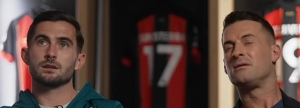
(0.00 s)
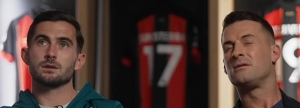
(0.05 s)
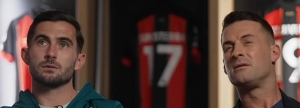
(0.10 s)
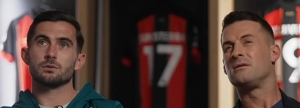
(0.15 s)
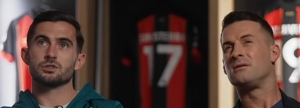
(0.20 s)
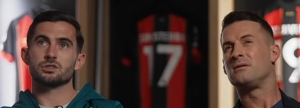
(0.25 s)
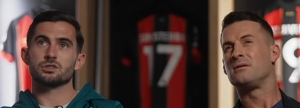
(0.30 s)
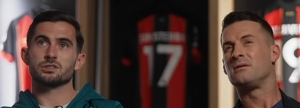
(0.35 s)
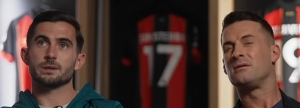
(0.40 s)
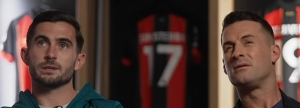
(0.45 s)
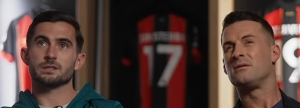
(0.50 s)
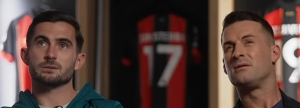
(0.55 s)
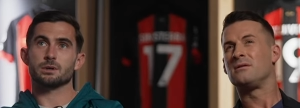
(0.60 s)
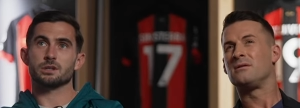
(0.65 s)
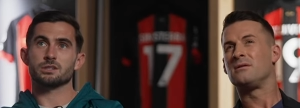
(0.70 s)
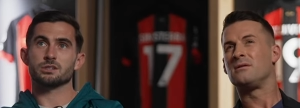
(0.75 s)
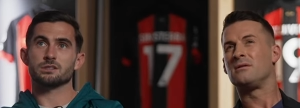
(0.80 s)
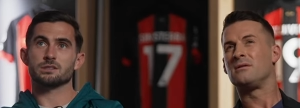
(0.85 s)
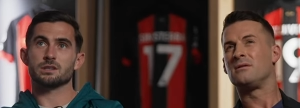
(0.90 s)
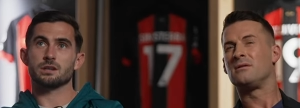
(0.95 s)
Speaker 1: he wants you to
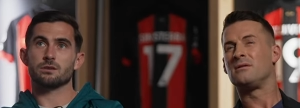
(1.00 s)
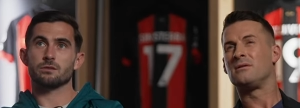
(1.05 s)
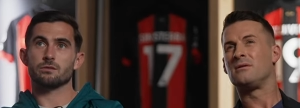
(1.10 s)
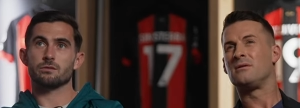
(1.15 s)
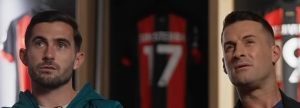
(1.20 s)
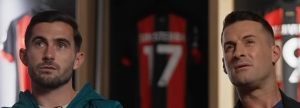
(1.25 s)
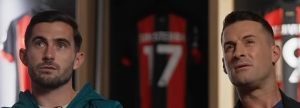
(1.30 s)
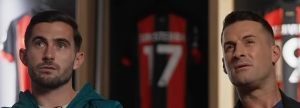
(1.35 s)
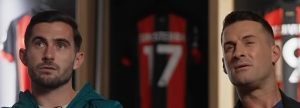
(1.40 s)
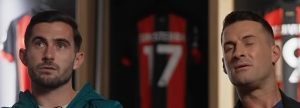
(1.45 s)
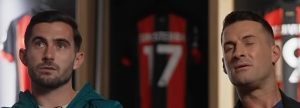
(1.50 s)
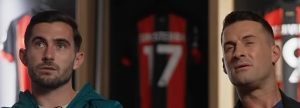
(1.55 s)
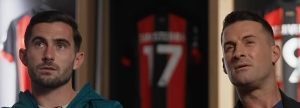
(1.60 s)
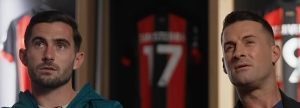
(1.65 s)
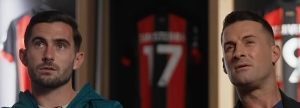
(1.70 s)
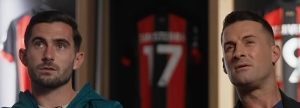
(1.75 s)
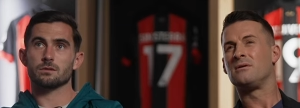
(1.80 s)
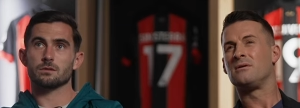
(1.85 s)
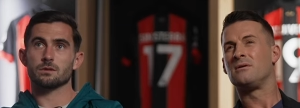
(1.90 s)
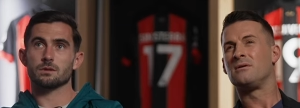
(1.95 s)
express yourself,
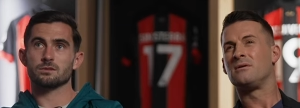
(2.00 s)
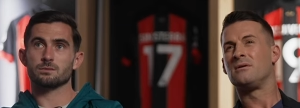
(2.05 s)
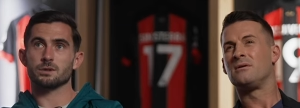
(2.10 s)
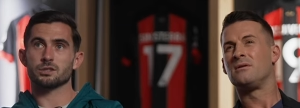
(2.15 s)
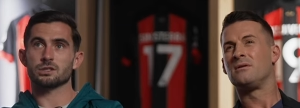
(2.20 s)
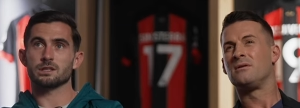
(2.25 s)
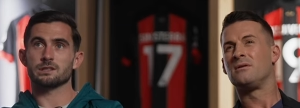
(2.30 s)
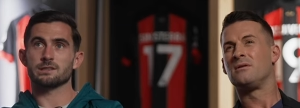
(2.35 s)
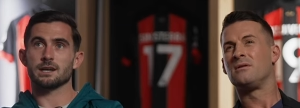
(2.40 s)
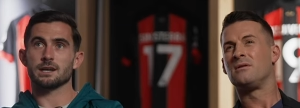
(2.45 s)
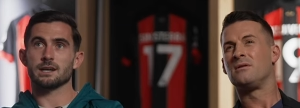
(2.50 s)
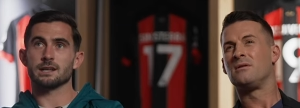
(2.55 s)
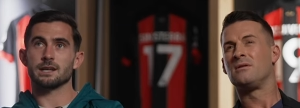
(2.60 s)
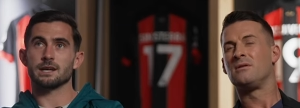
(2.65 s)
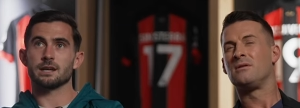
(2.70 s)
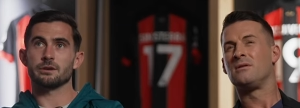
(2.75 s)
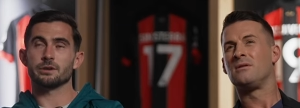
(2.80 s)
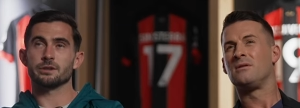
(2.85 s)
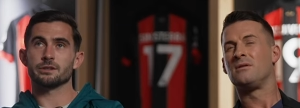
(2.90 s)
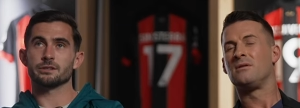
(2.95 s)
especially in attacking
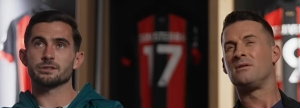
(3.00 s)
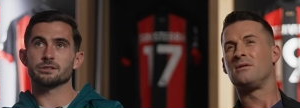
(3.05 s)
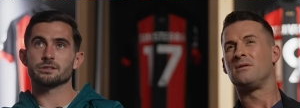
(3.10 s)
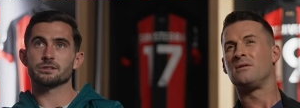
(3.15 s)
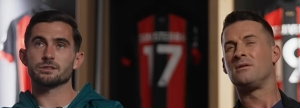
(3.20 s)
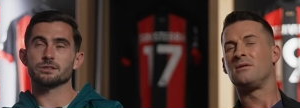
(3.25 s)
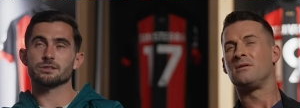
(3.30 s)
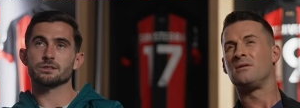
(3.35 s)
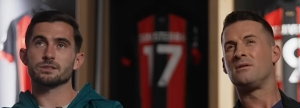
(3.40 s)
areas.